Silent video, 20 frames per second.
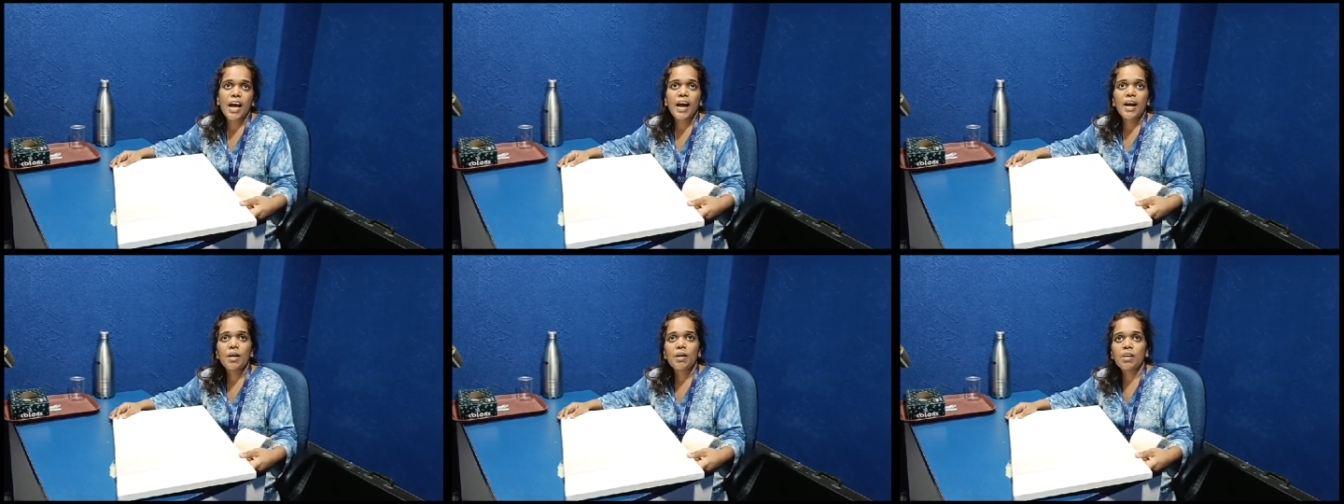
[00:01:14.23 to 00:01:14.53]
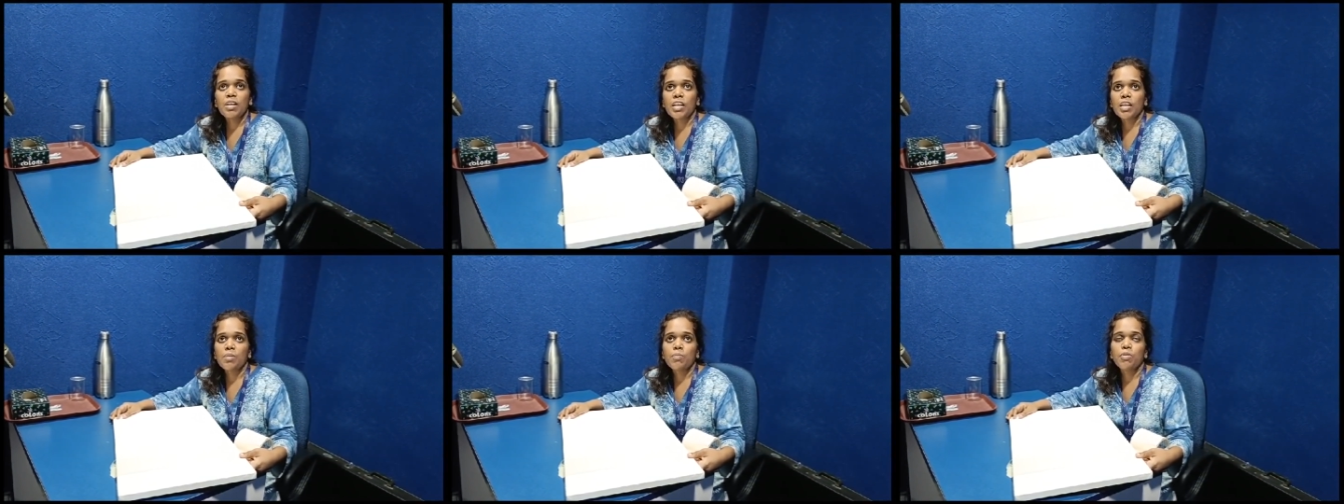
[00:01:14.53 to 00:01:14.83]

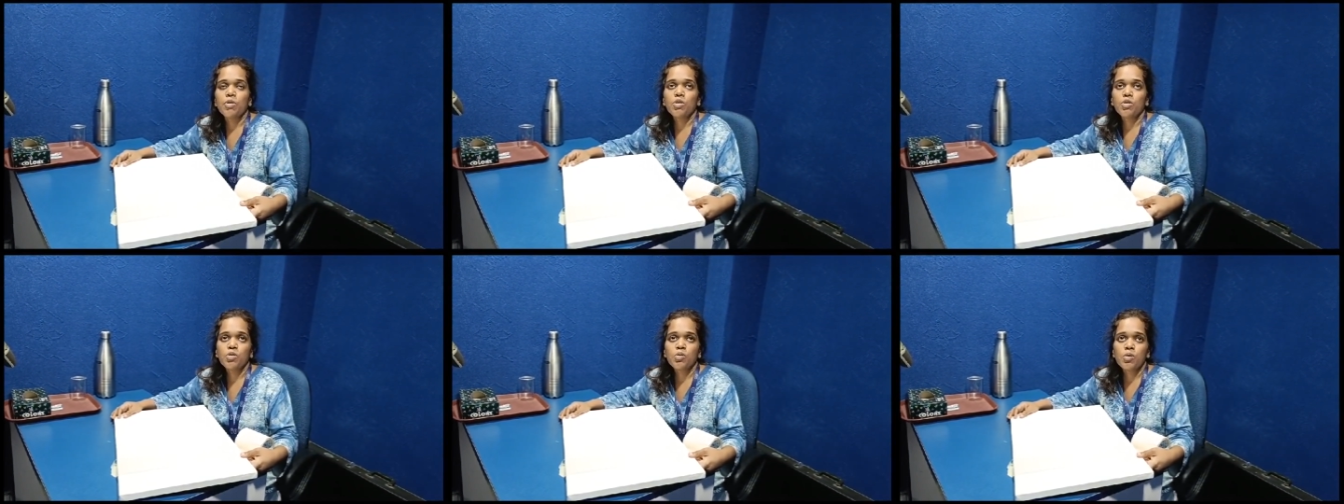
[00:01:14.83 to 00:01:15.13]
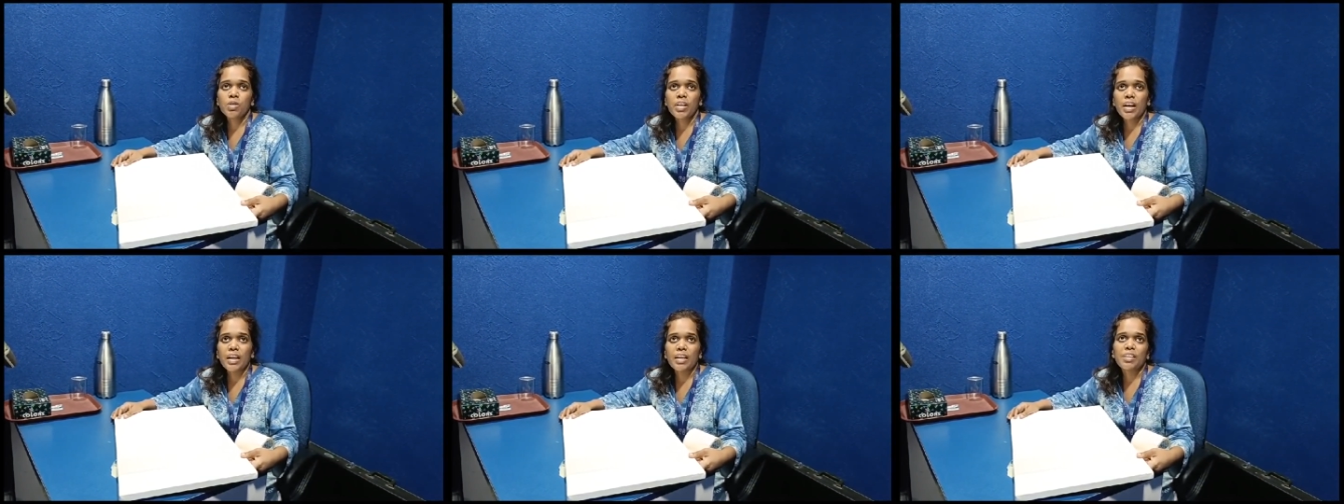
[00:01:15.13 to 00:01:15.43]
and able
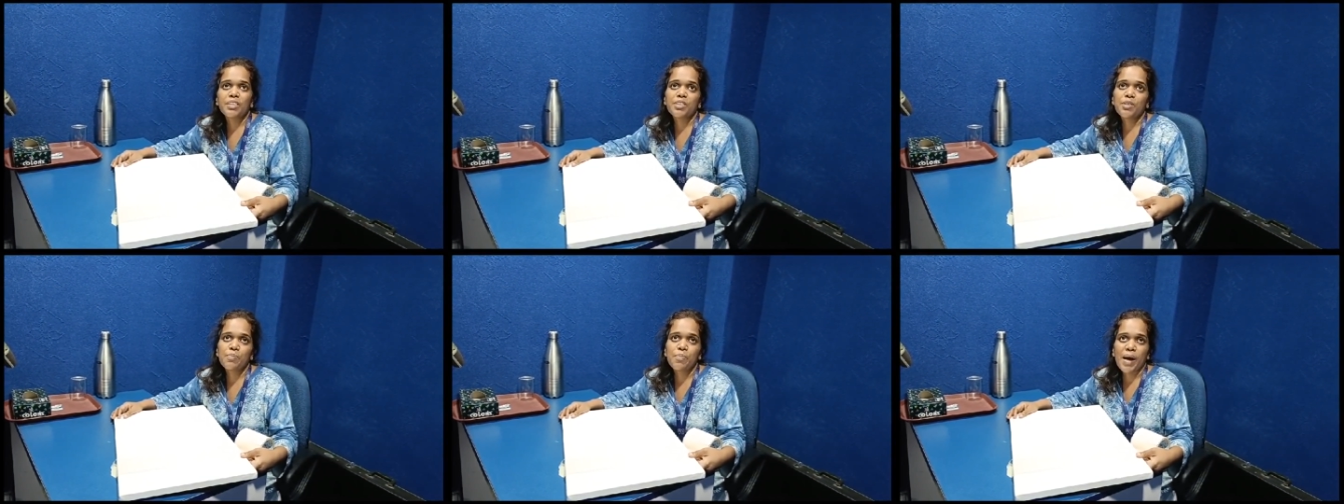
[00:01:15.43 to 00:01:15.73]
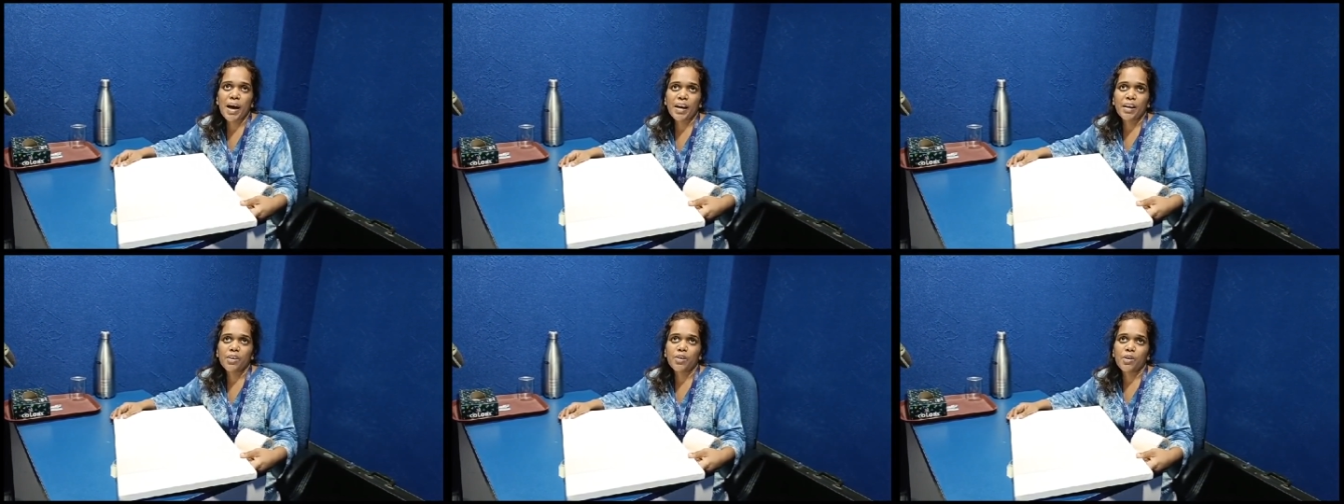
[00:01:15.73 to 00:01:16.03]
to color the
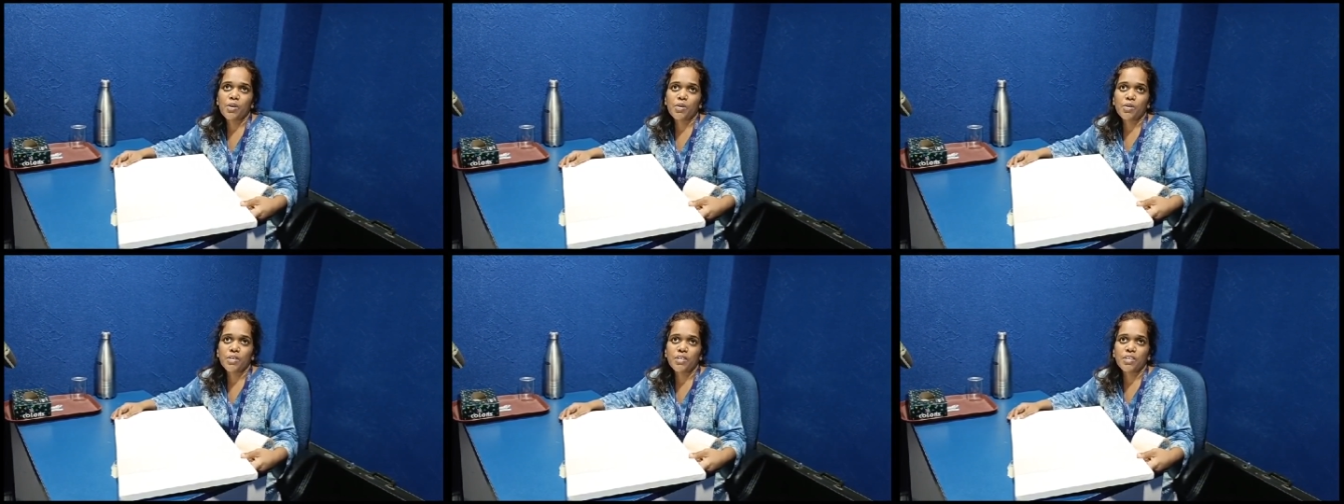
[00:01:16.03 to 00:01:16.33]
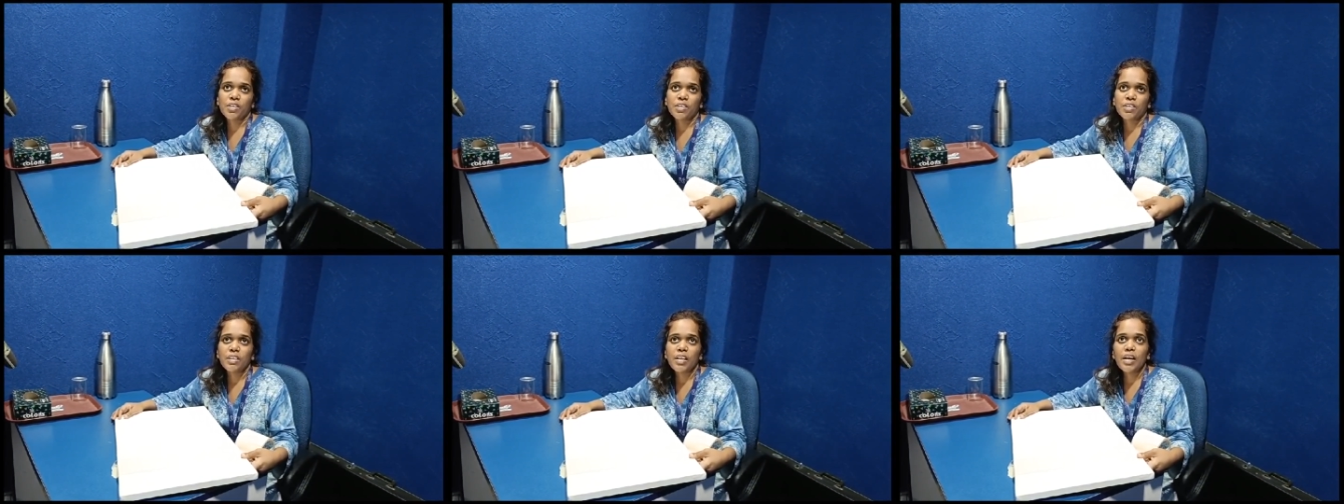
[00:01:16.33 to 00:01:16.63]
background.
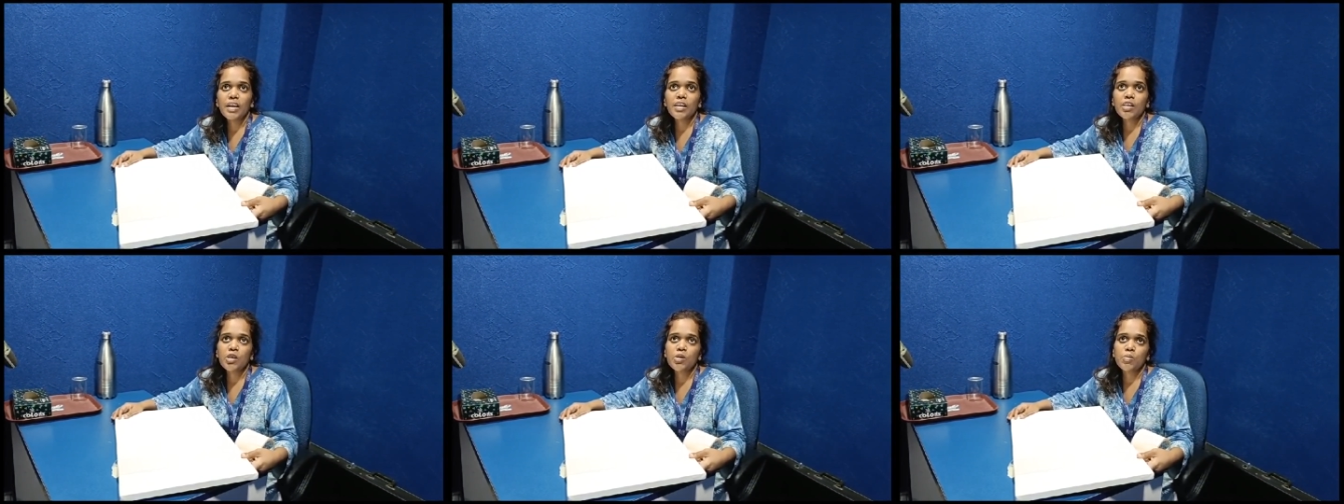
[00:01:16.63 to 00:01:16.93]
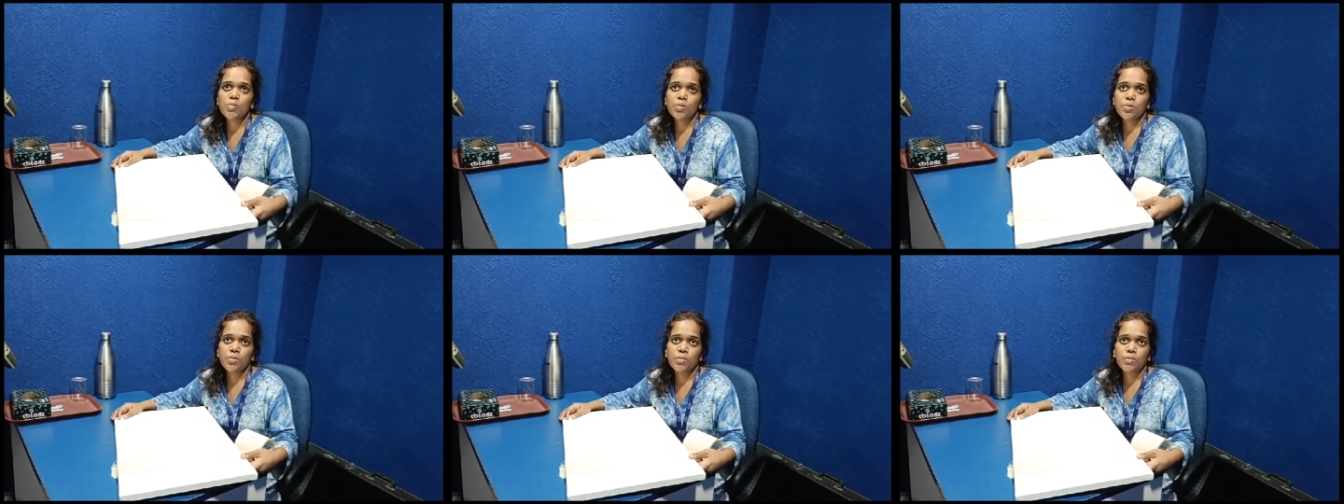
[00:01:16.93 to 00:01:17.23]
Thank
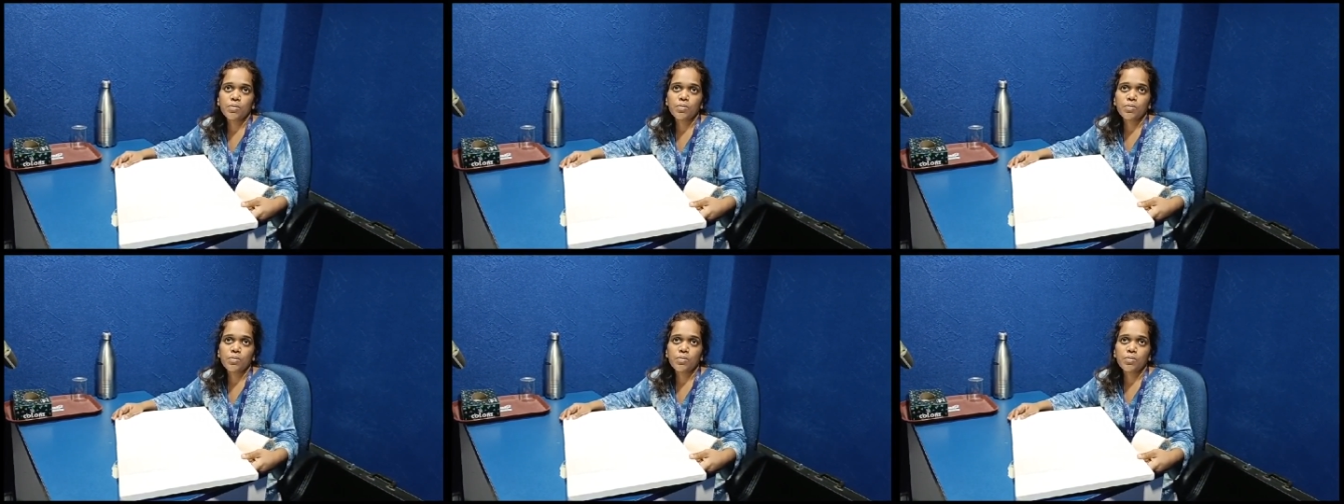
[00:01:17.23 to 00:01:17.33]
you.